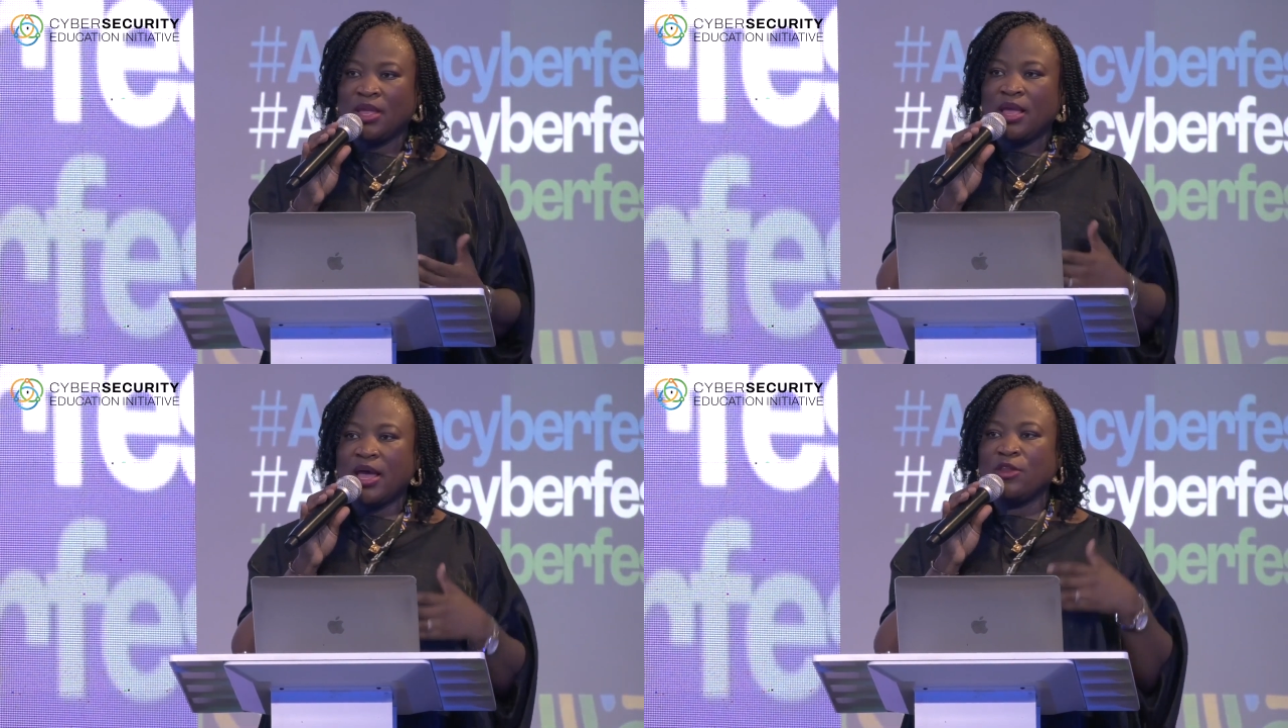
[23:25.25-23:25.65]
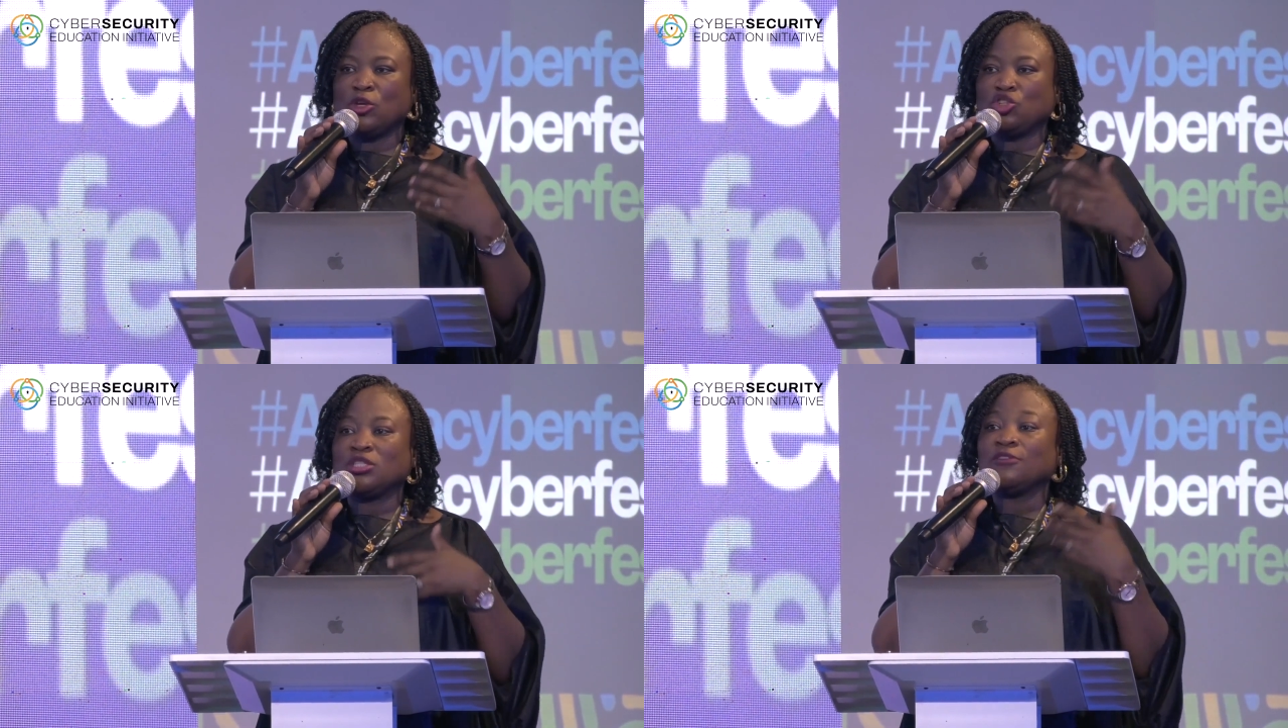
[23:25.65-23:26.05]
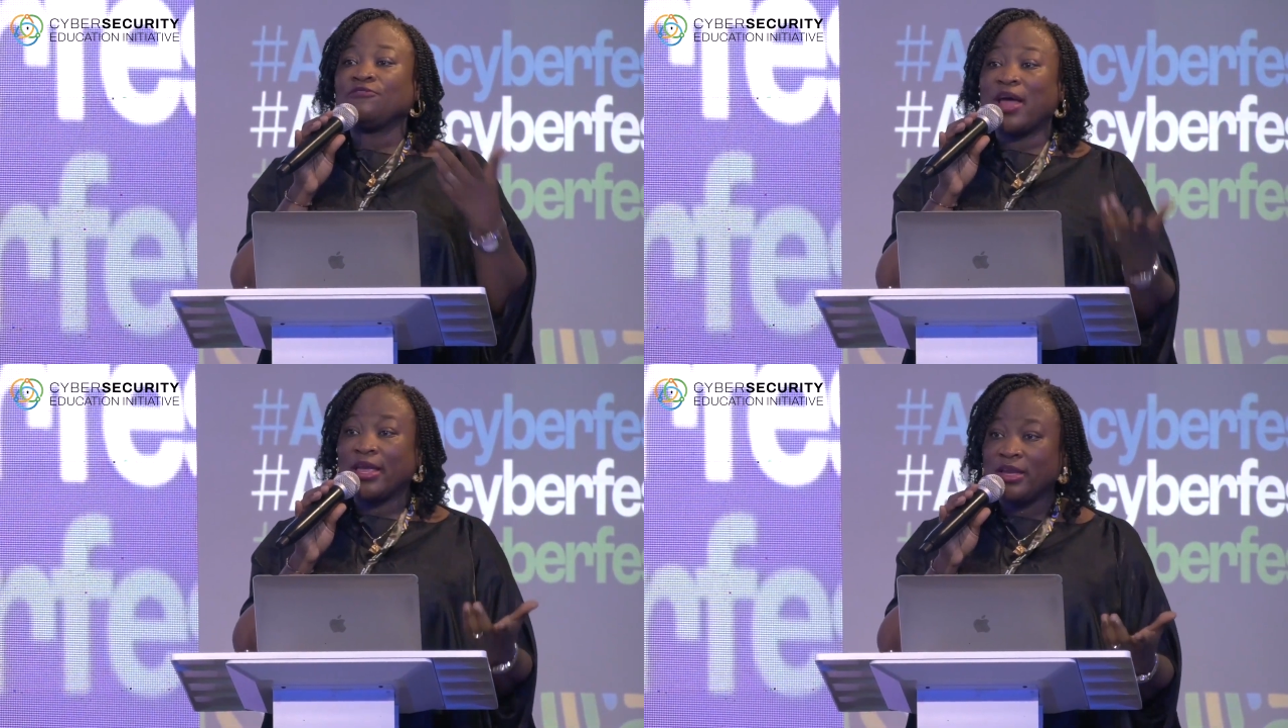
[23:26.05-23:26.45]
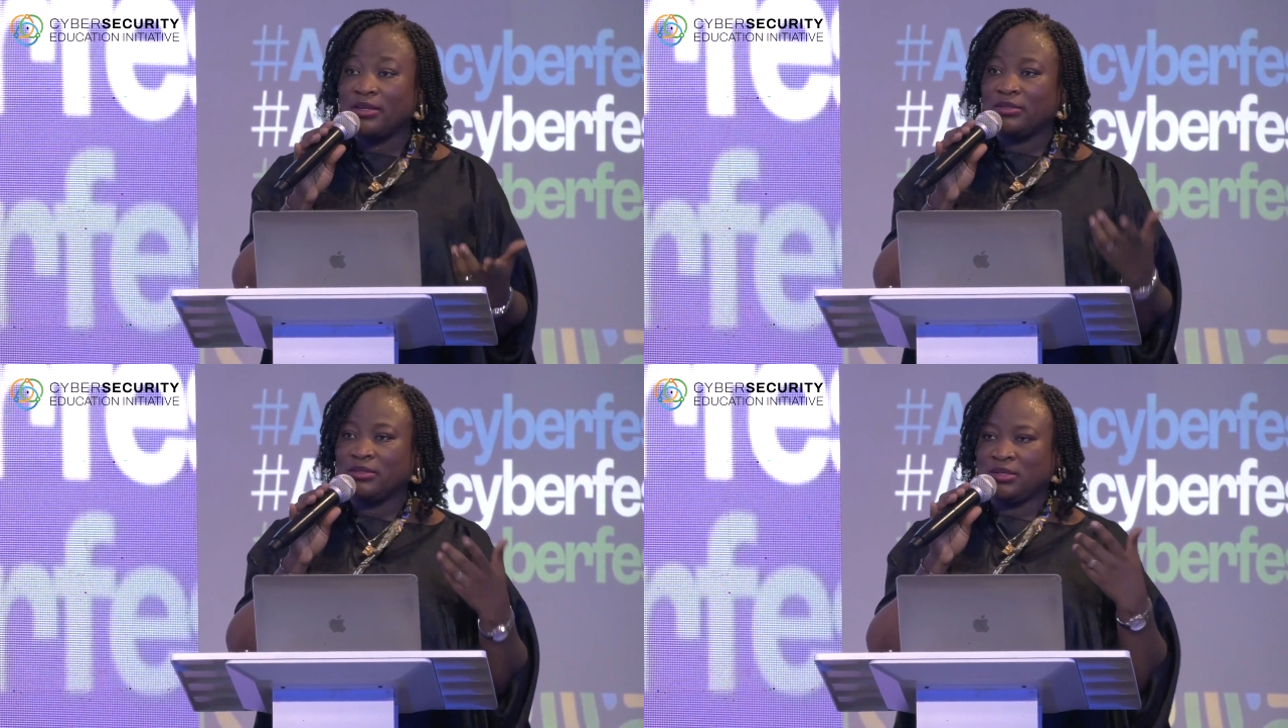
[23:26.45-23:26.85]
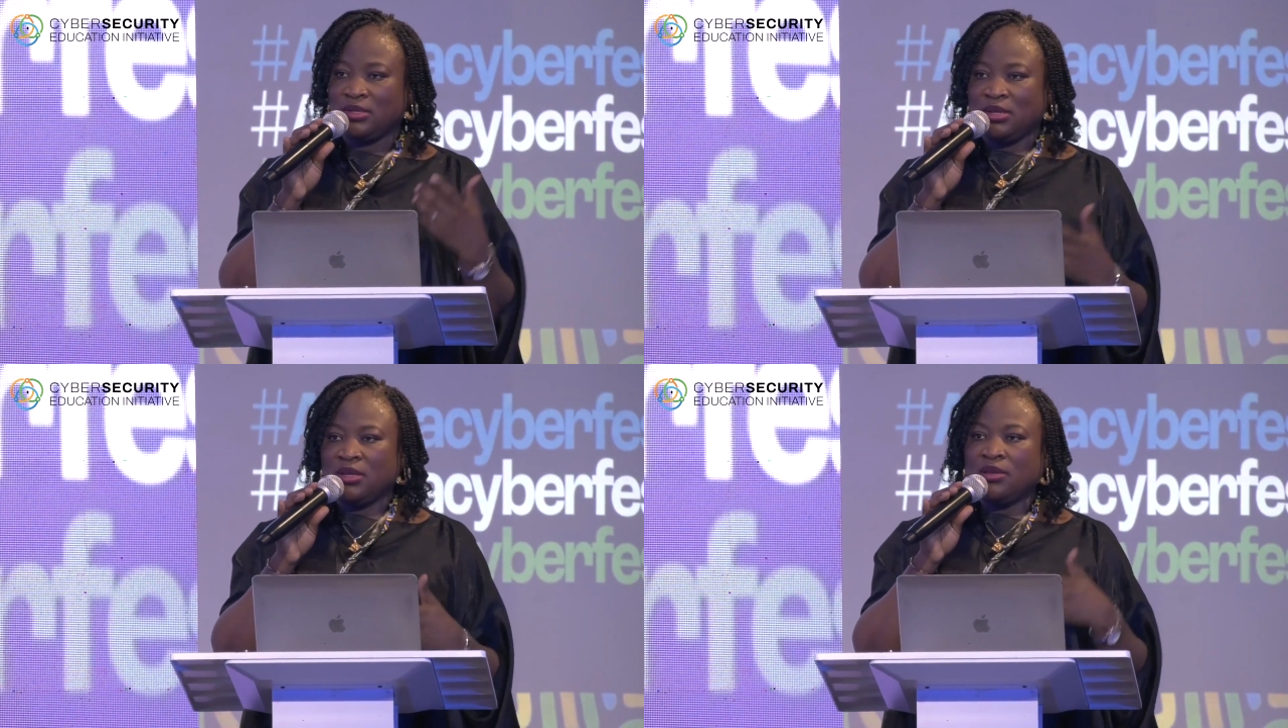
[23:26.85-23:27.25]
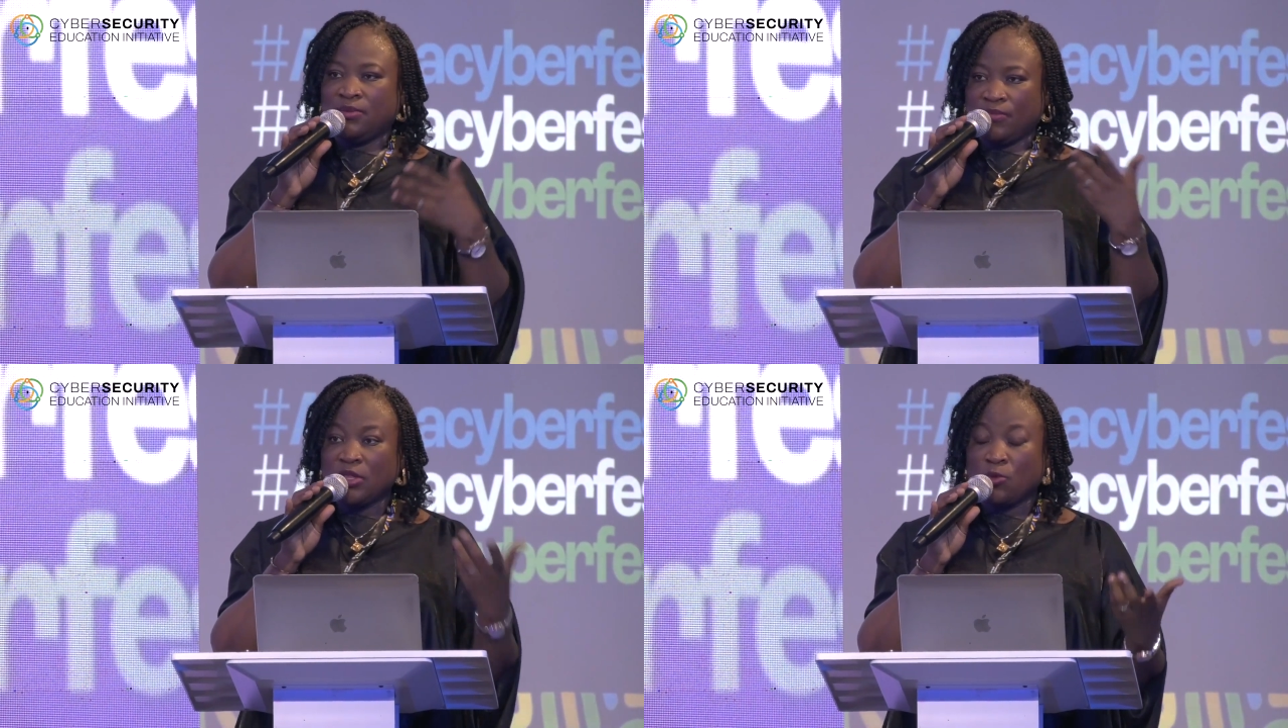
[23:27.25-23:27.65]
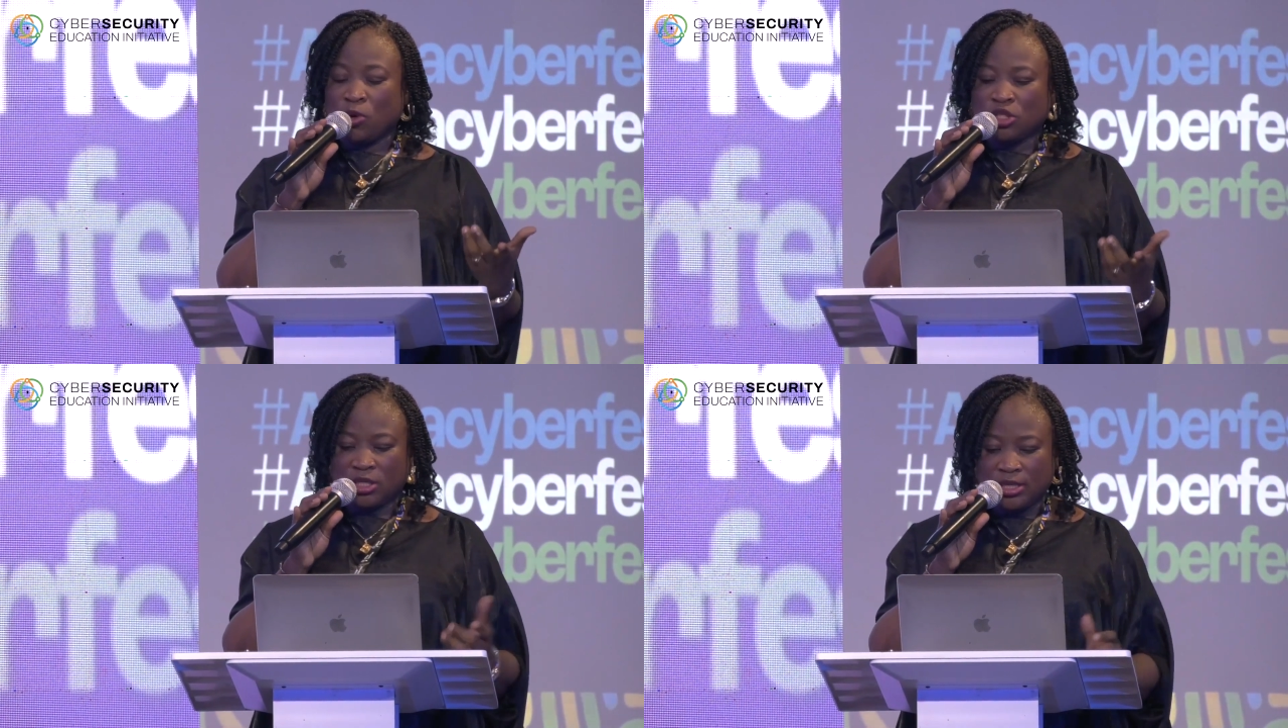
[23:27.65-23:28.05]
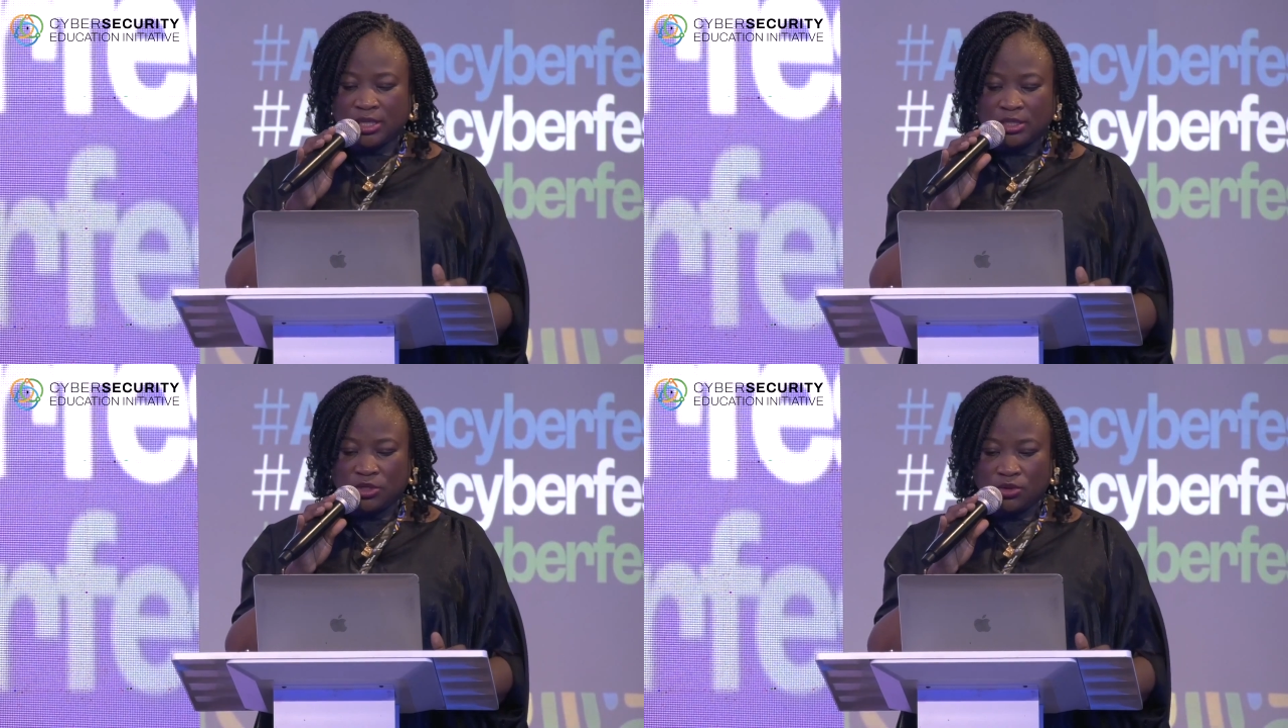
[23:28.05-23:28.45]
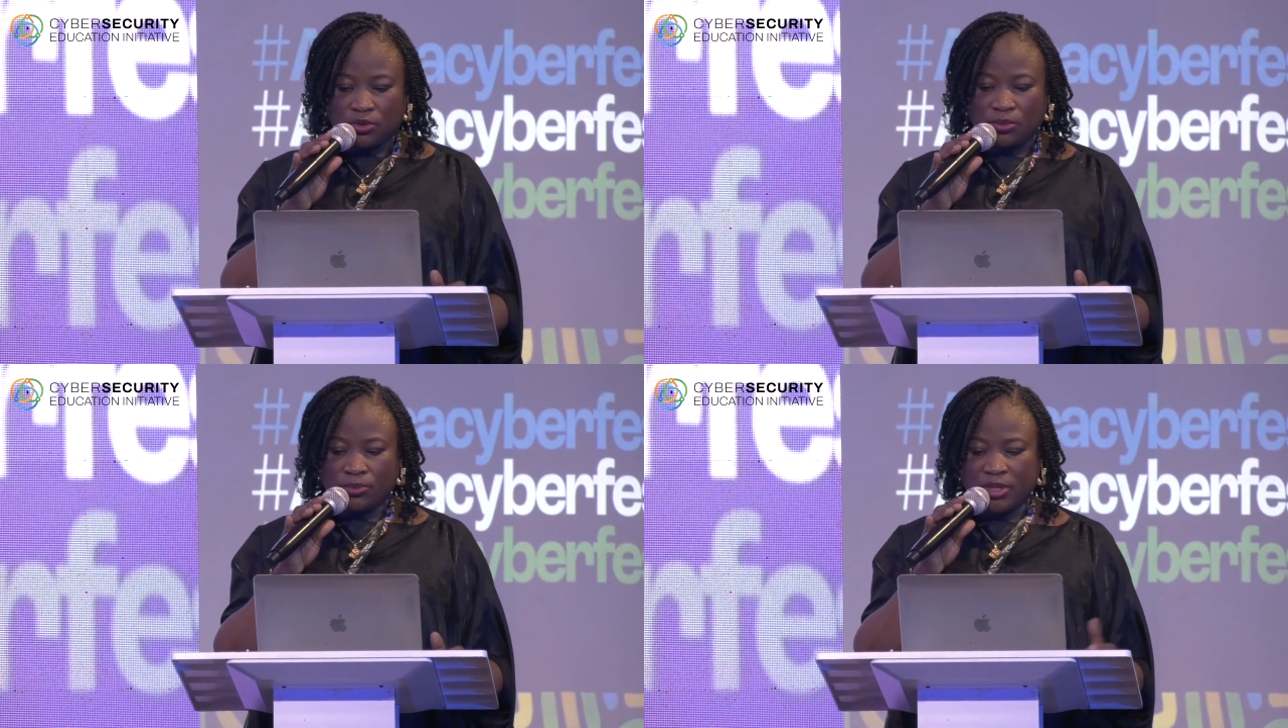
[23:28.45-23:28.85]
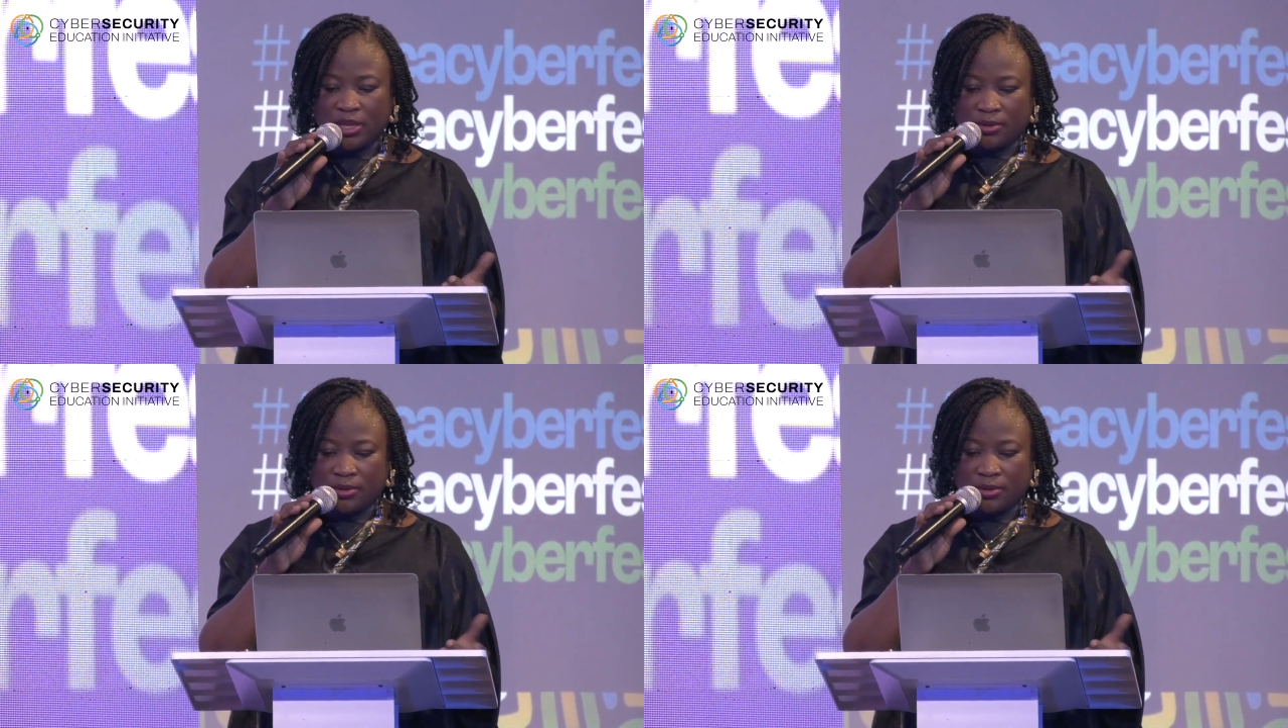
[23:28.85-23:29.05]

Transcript: and you're justifying what it is, you know. But then,